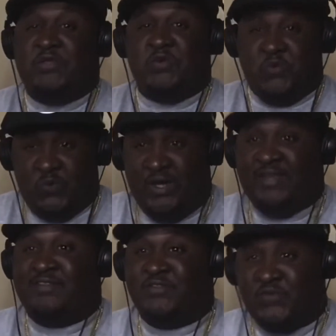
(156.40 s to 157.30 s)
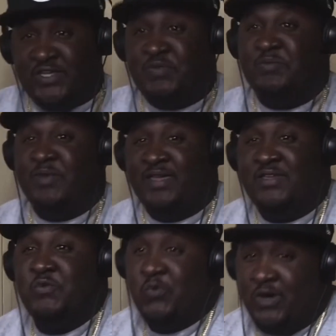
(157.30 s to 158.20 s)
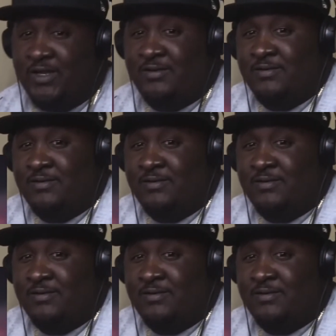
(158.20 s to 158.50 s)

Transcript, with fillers: you won. Trust me, man. You won.